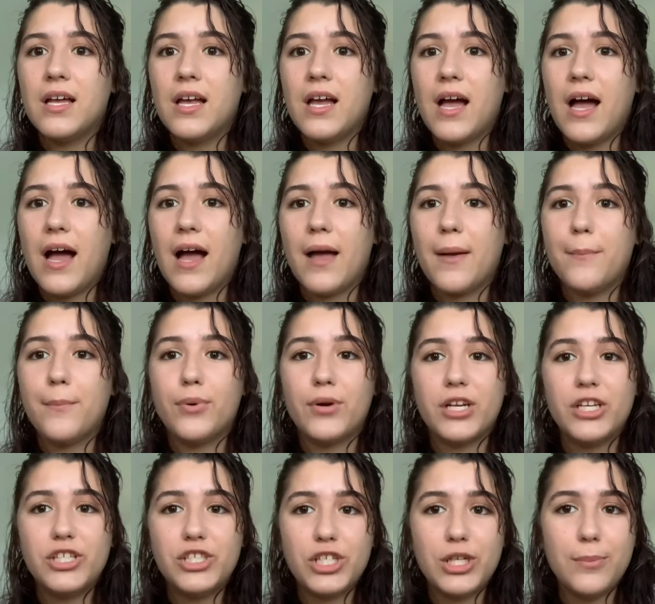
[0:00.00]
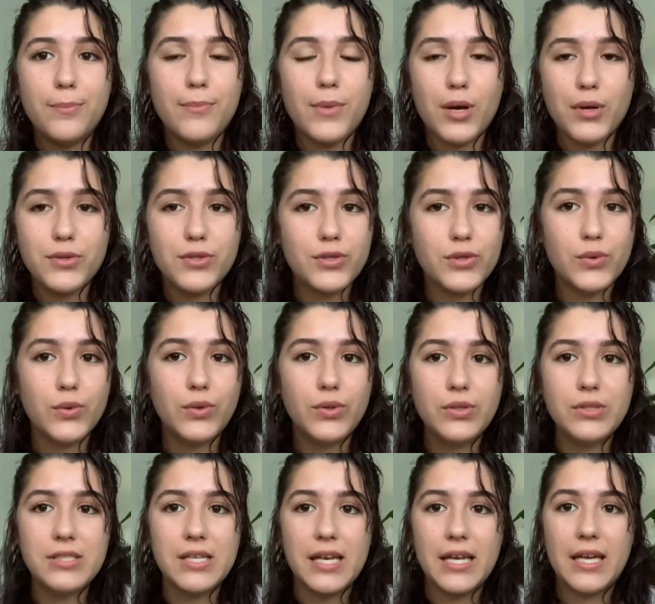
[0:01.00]
I'm pretty sure most
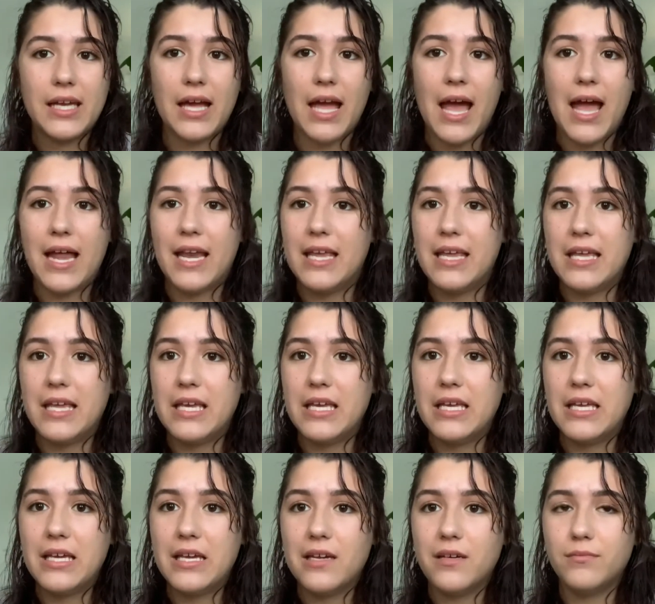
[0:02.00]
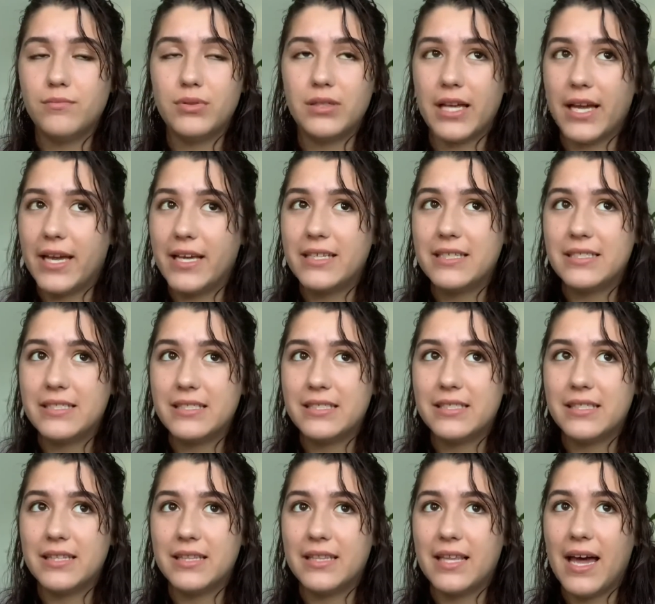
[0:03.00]
schools, like any place
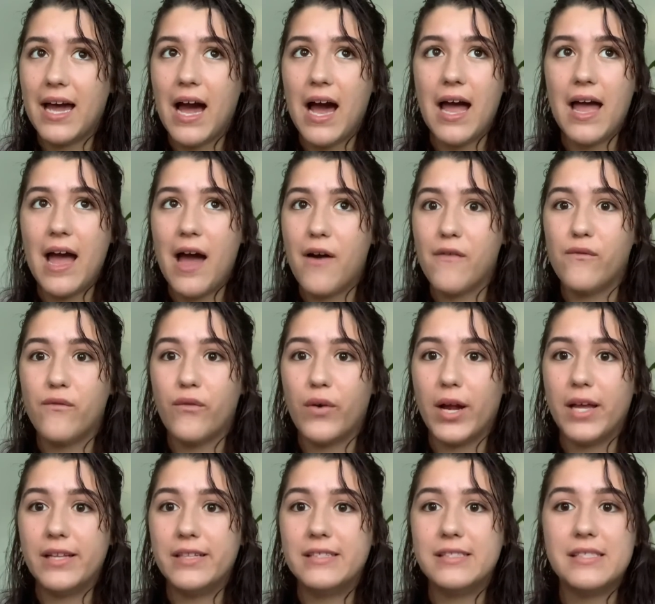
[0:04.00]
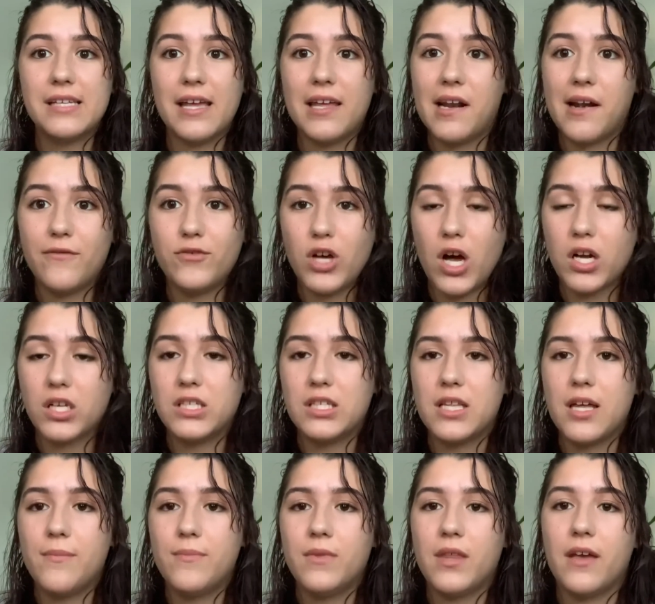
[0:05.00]
that I have friends and I've talked to
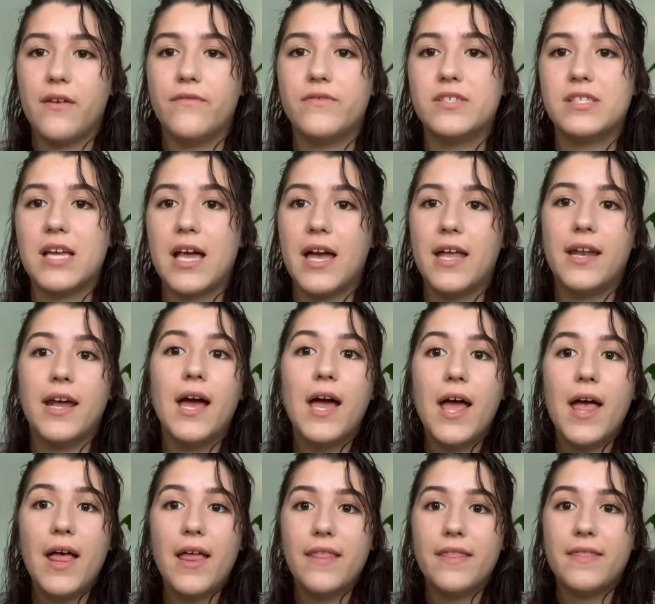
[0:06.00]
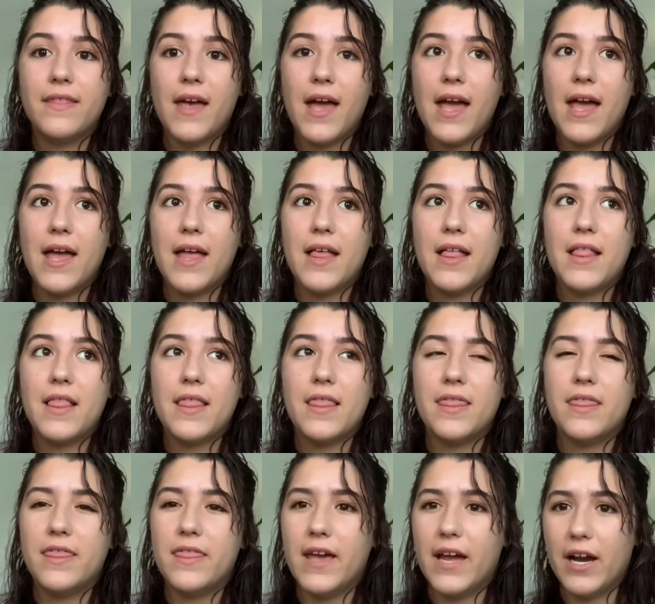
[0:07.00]
them, they've said that
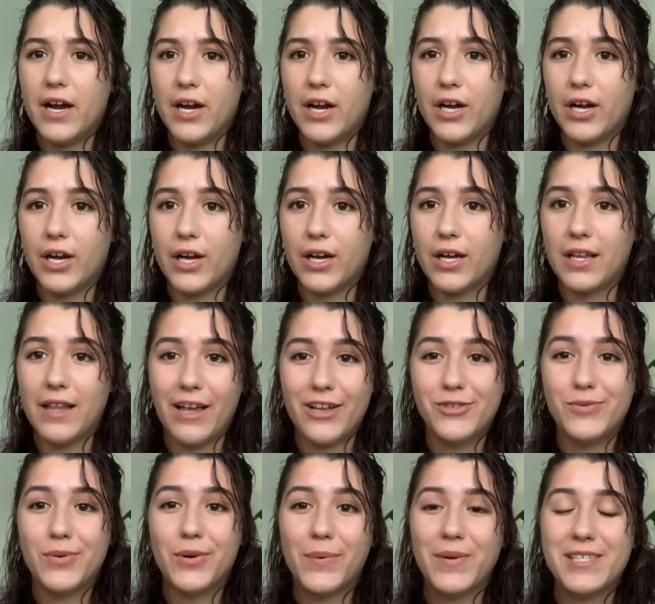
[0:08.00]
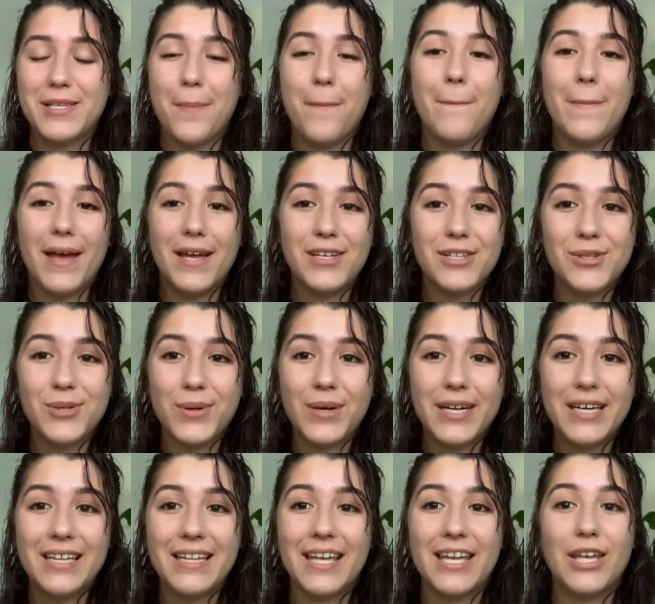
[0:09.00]
their classwork wasn't
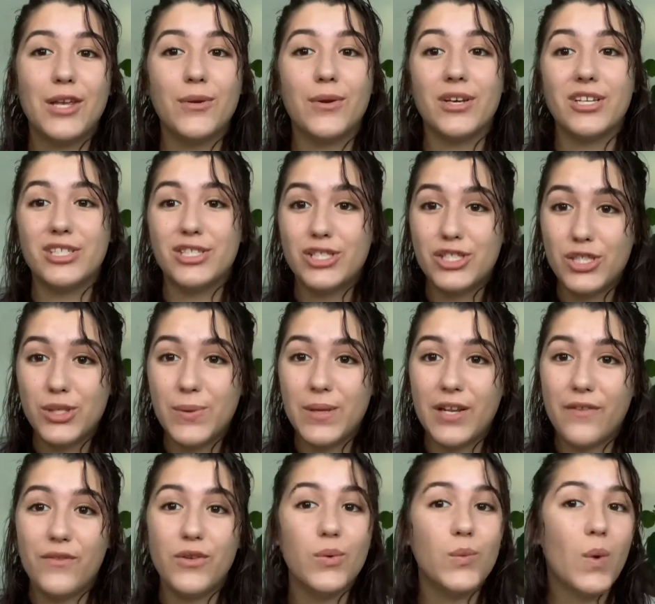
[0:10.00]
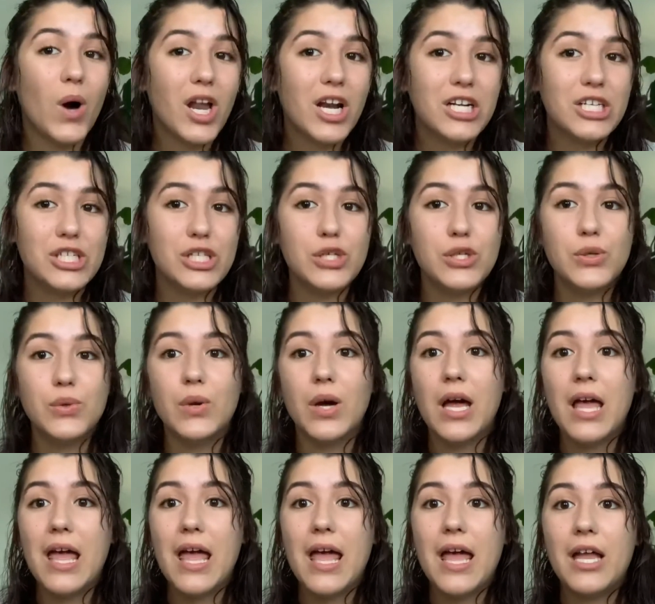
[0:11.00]
mandatory. Like, you could do it if you wanted to,
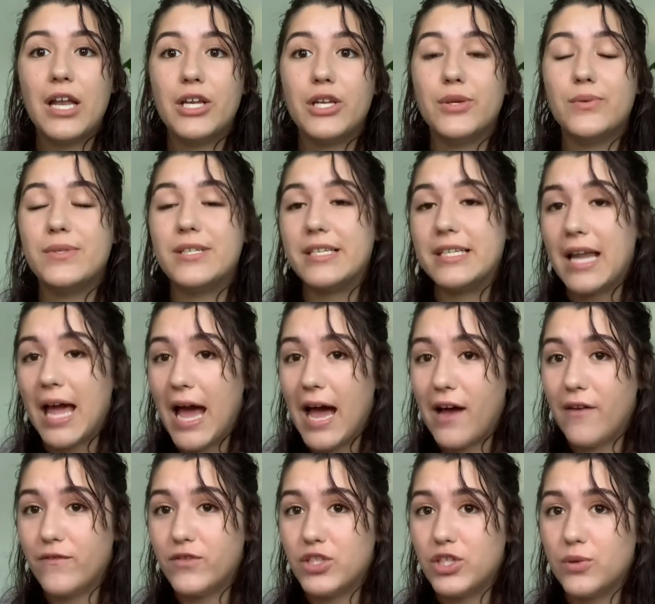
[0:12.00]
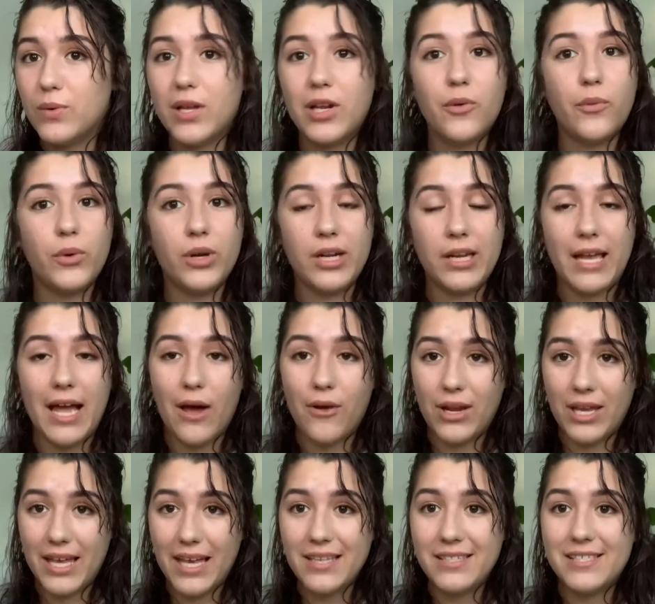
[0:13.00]
you didn't have to, and it wouldn't count
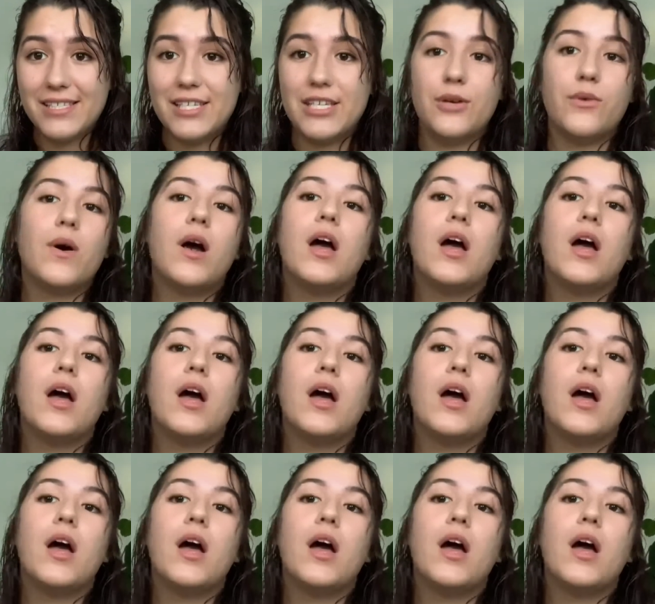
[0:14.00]
against you.